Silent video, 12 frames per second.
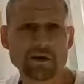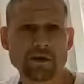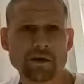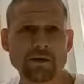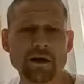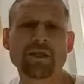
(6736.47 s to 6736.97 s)

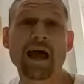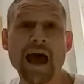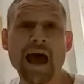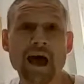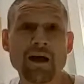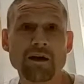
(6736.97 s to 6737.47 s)
They're
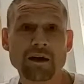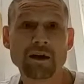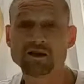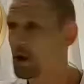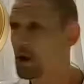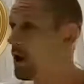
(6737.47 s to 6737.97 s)
there,
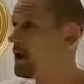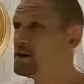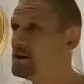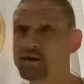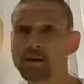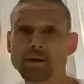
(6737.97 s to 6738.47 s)
it's
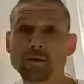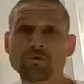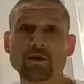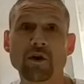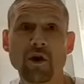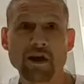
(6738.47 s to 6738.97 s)
light, but if
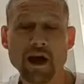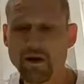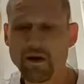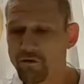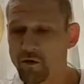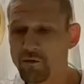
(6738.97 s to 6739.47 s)
you're not
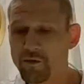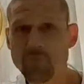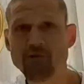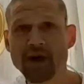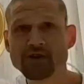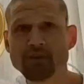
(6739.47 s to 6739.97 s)
careful, them
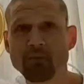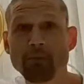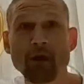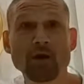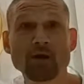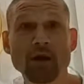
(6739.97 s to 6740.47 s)
rays will
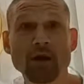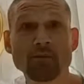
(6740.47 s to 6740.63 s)
burn you.